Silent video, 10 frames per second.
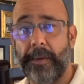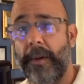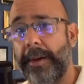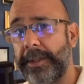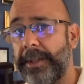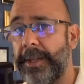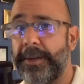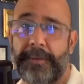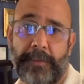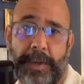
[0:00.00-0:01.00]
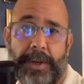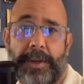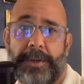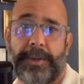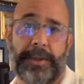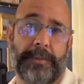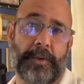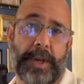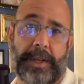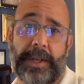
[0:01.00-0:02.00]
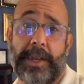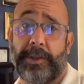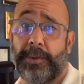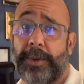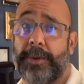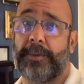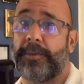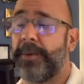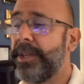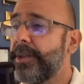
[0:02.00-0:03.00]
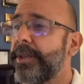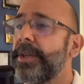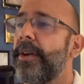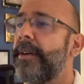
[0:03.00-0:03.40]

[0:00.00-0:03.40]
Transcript: Let's see. We could do some quick historical research.